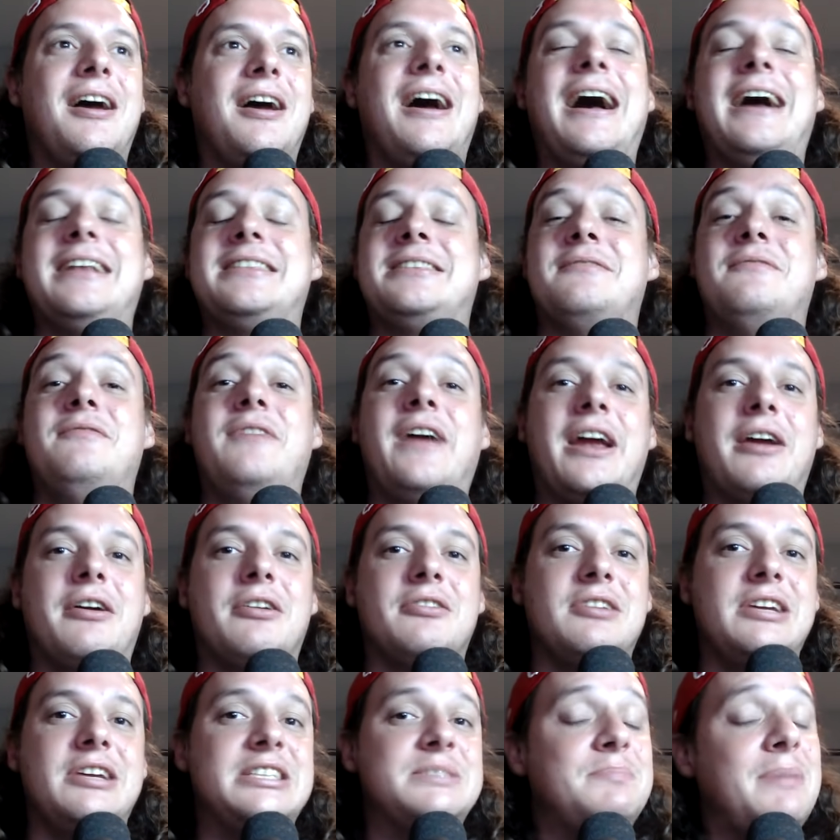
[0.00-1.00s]
at the very
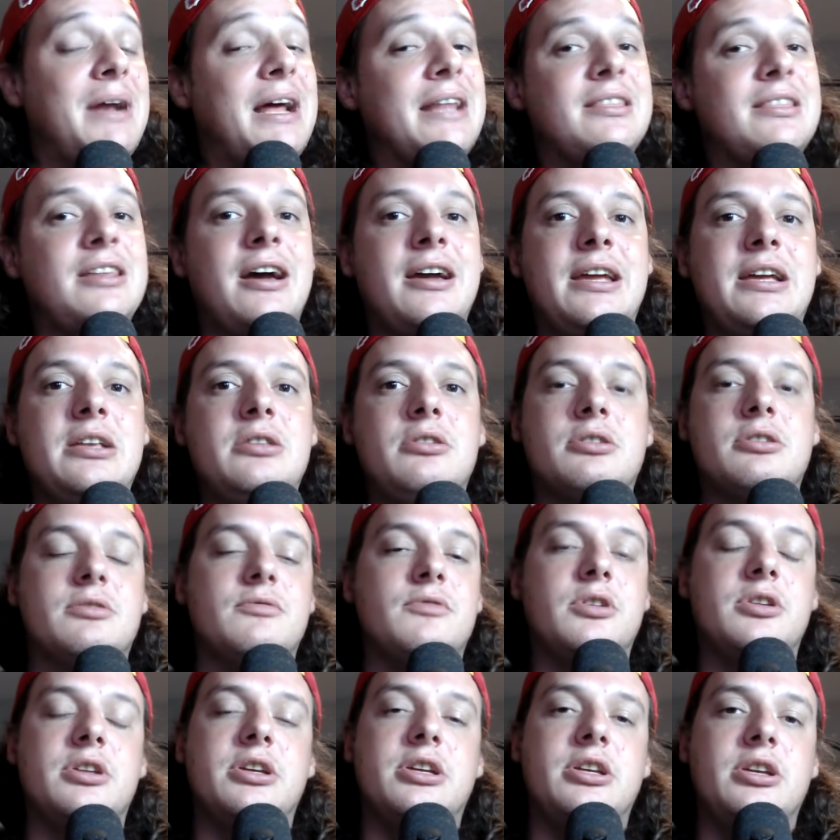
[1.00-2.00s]
least. But I thought he looked
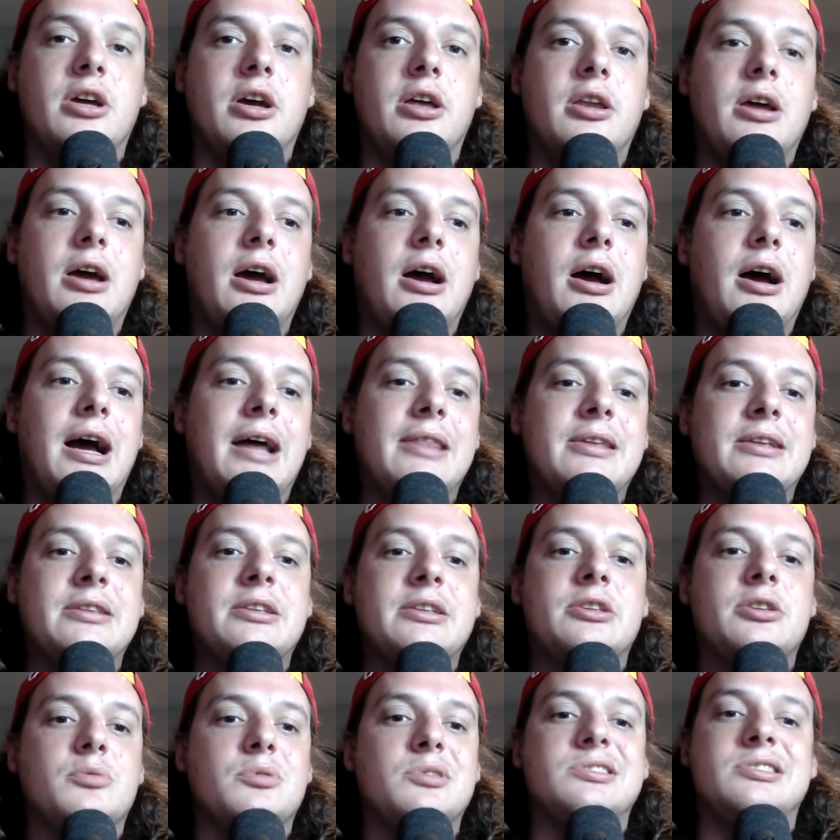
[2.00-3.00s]
really good. Uh, I thought
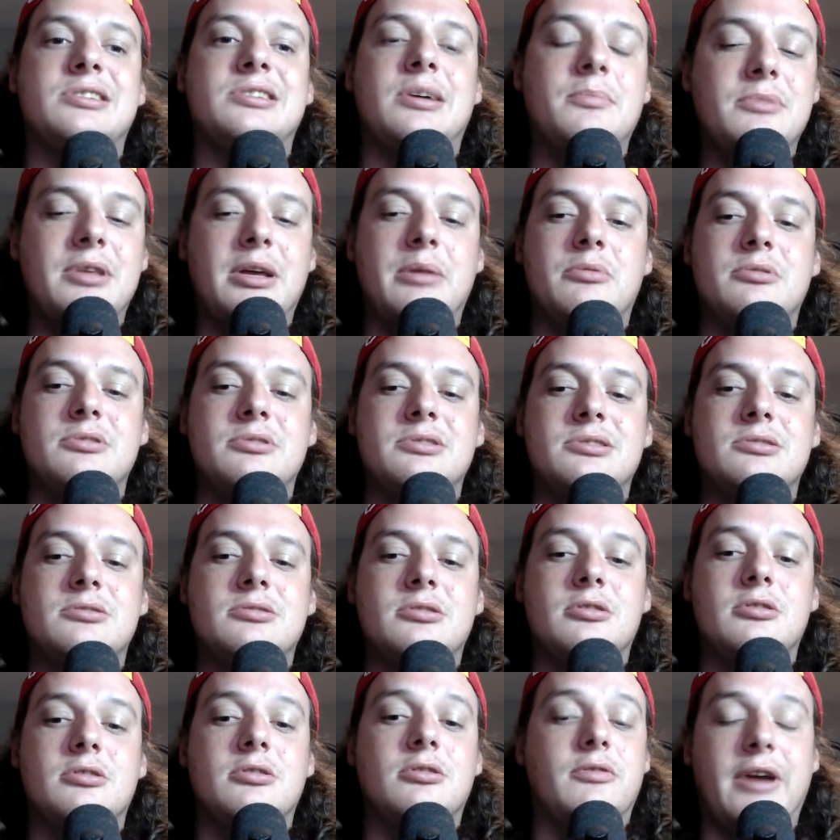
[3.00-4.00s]
that there was some that was
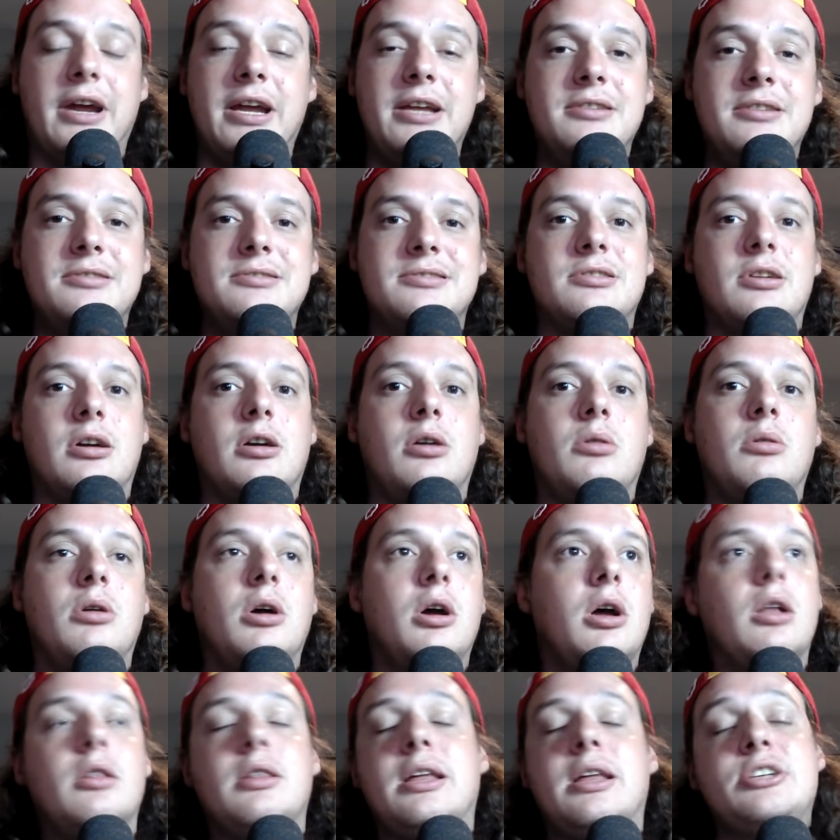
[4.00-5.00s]
great. So
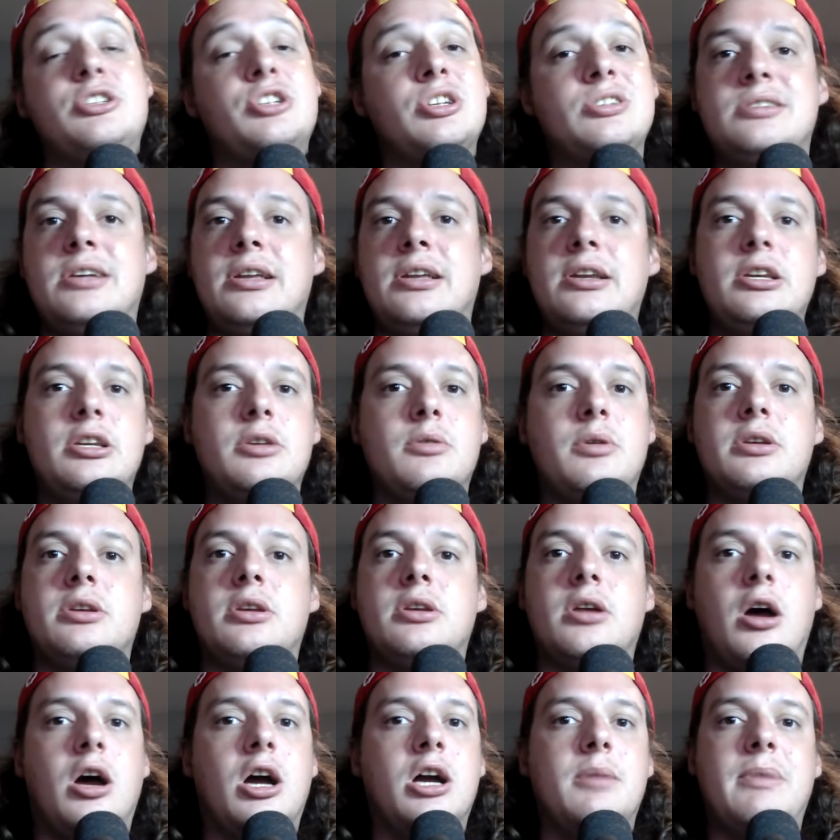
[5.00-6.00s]
let's just get into it and
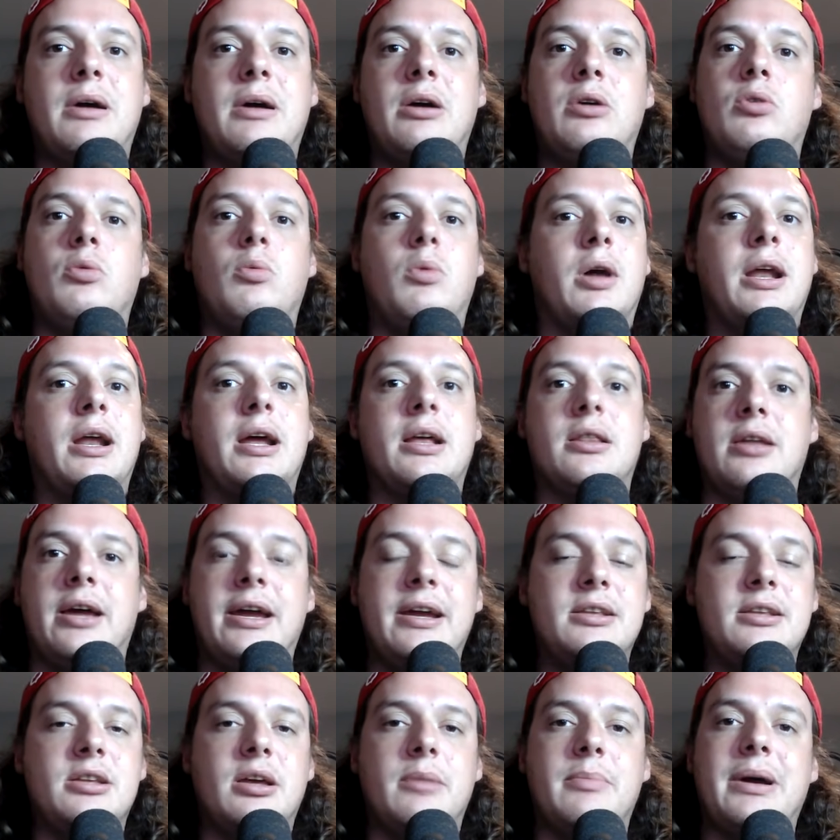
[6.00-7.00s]
talk about what I
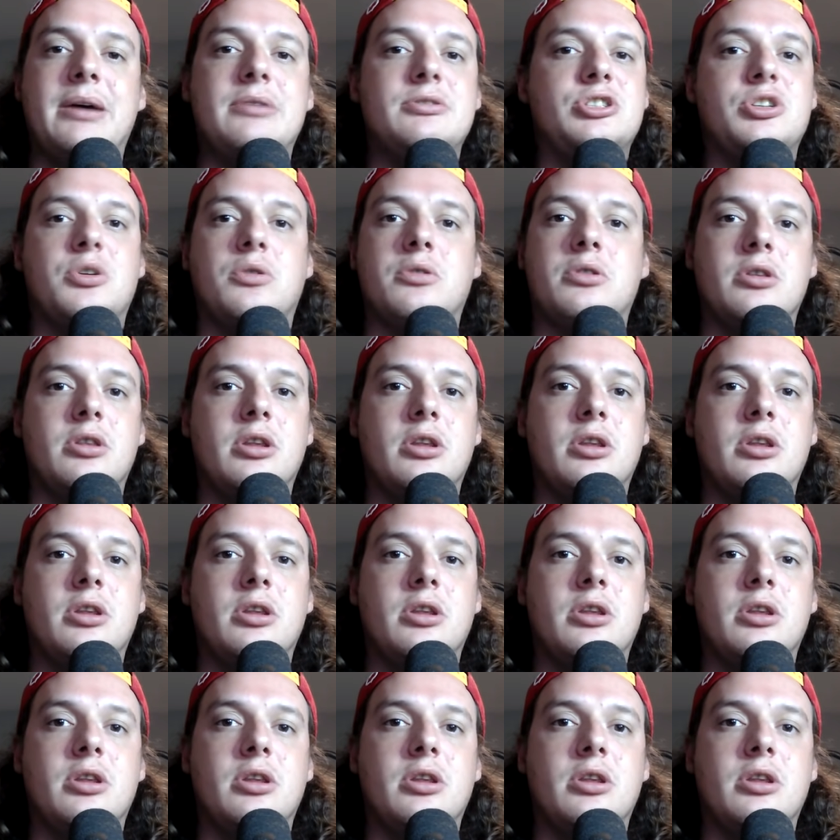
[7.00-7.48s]
liked about Jordan